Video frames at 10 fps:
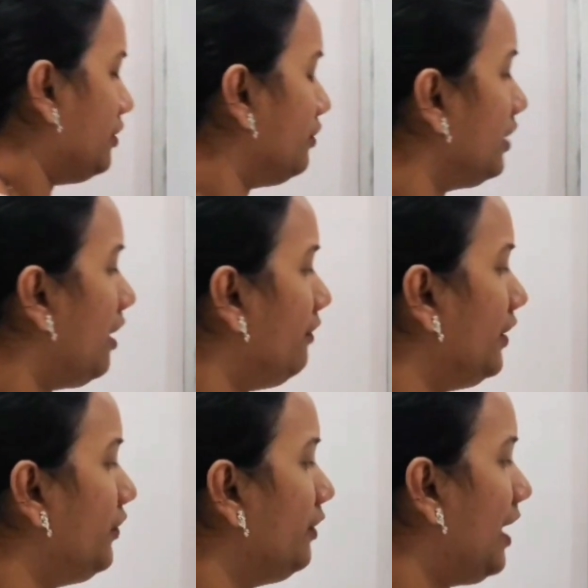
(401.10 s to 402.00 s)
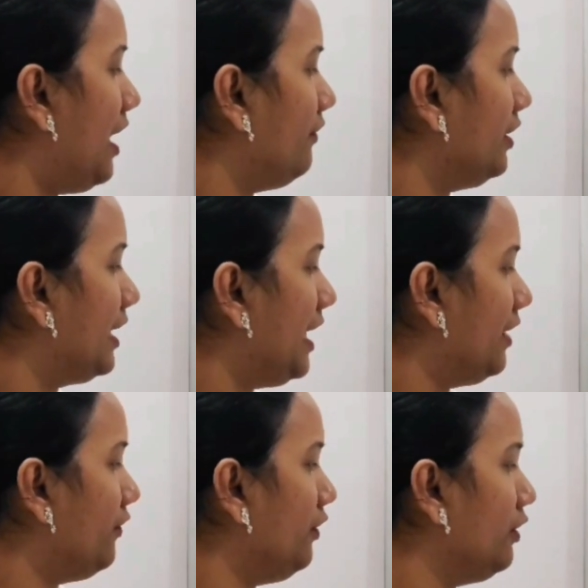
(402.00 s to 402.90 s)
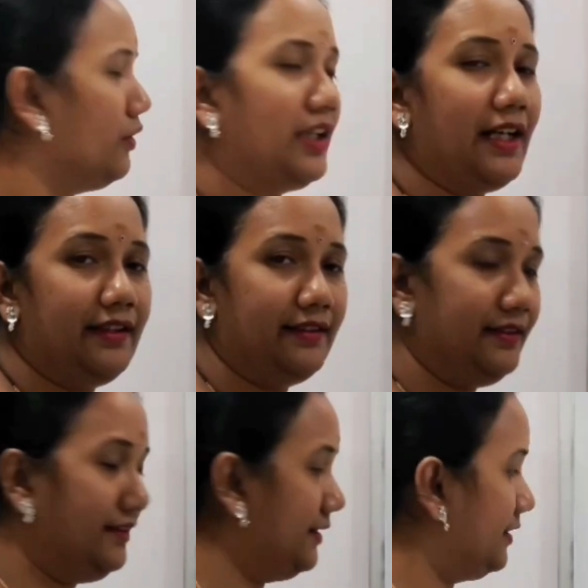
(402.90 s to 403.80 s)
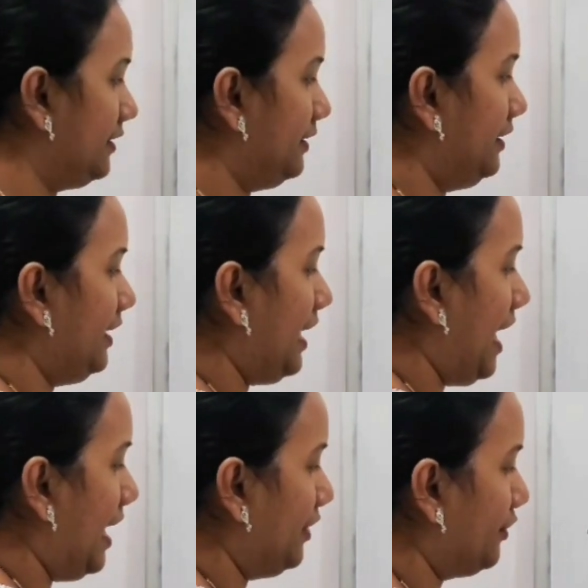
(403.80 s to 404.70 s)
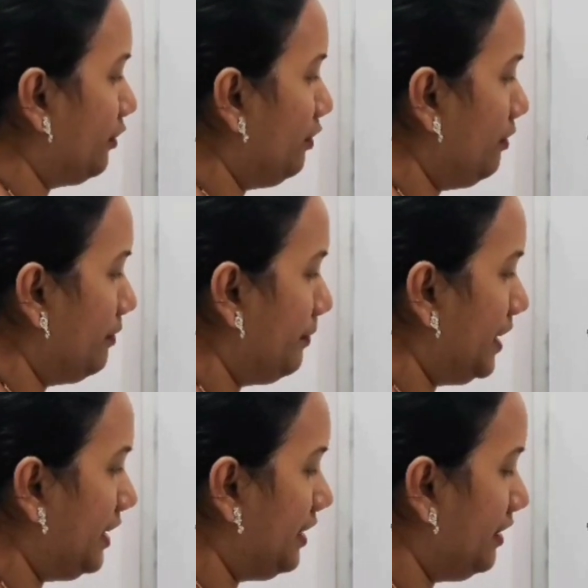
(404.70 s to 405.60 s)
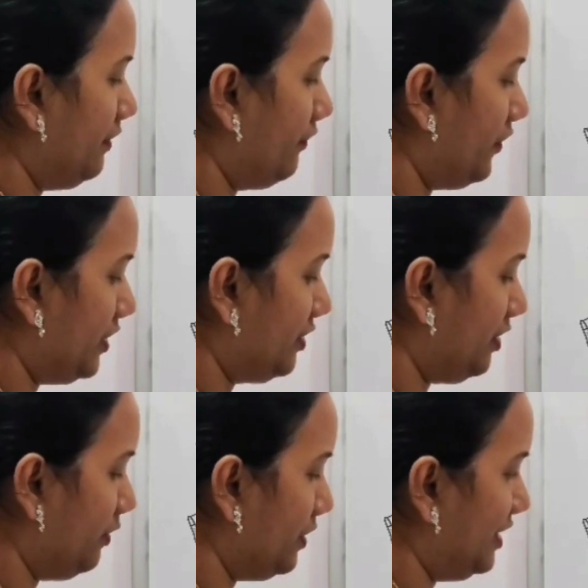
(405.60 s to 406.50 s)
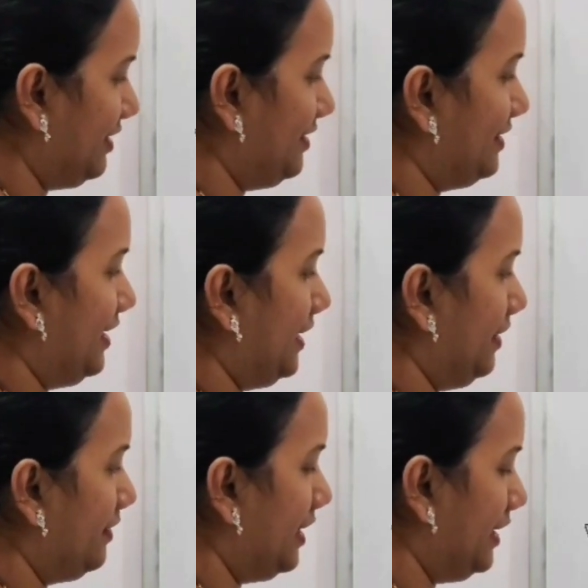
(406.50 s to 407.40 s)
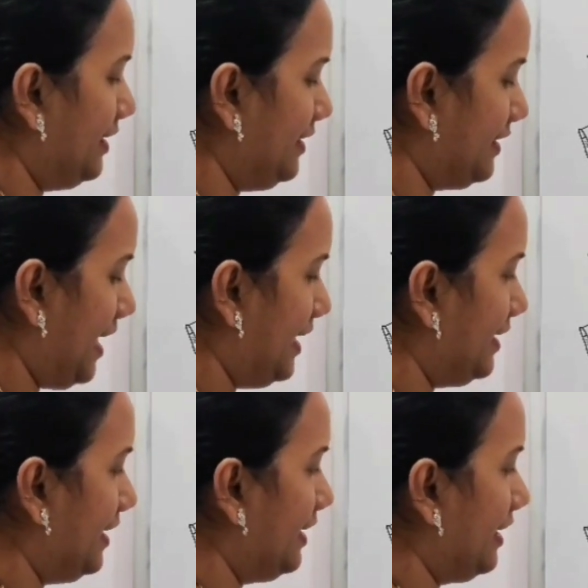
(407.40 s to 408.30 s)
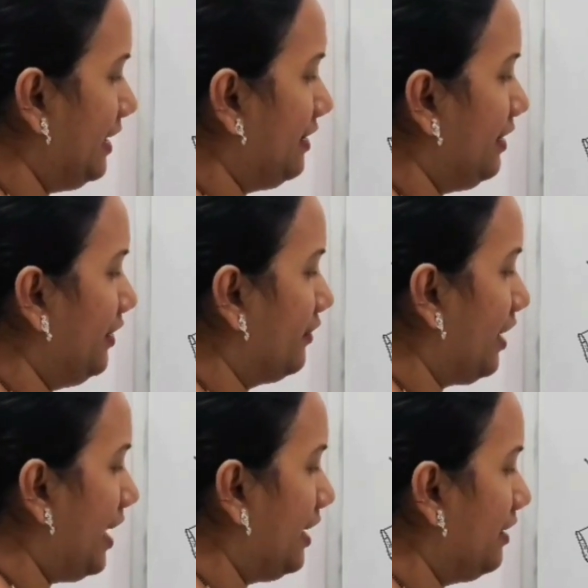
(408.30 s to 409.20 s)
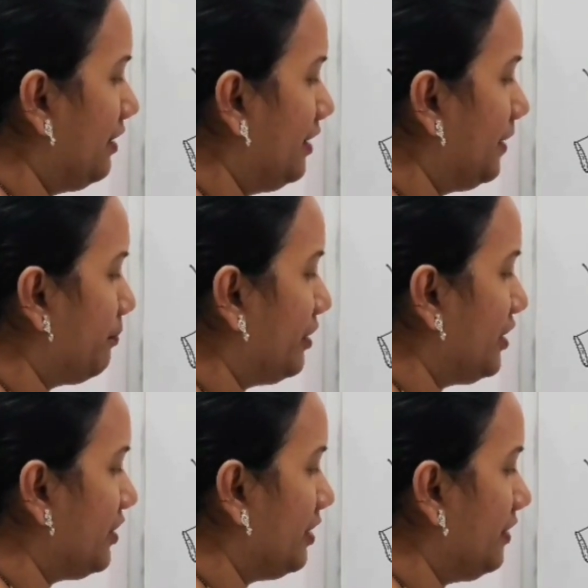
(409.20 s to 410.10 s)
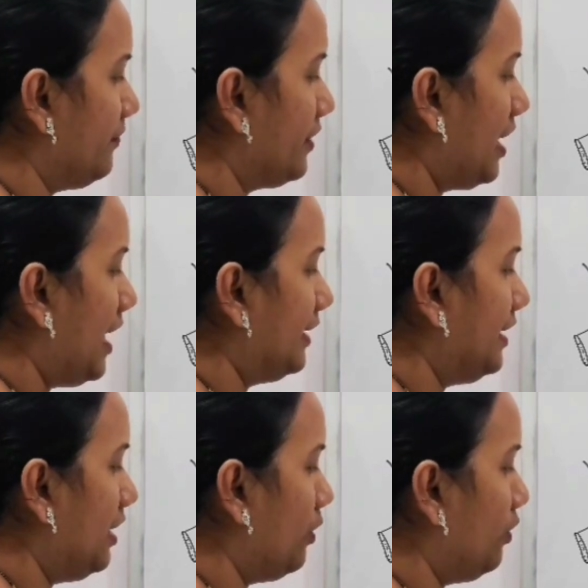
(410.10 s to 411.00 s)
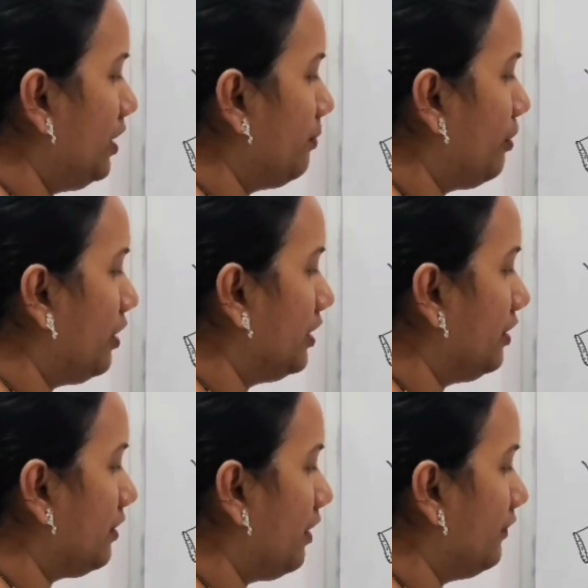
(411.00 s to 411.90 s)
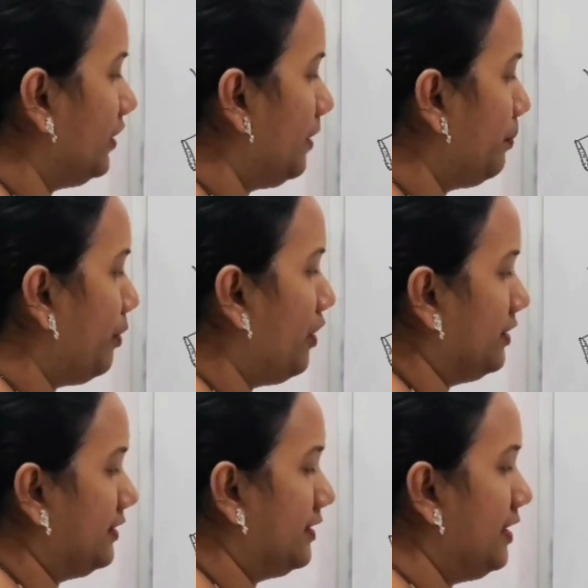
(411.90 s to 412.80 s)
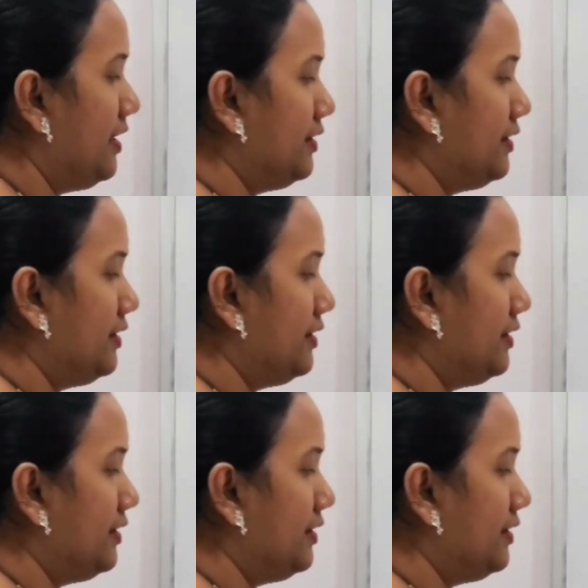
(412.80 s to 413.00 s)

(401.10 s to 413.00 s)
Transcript: So now if you have a careful look at this, the anteromedian fissure which is there, it is ending in a triangular depression at the lower border of the pons.